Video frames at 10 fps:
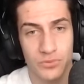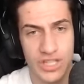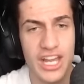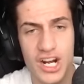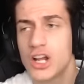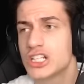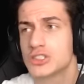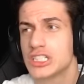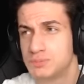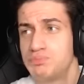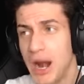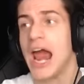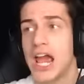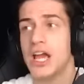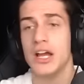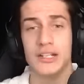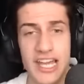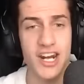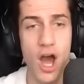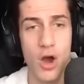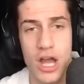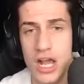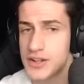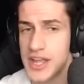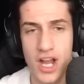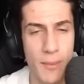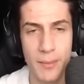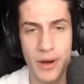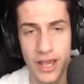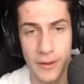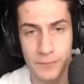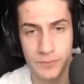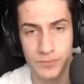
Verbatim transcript: Take it out. It's just brah. Take it all. Take all my money. Here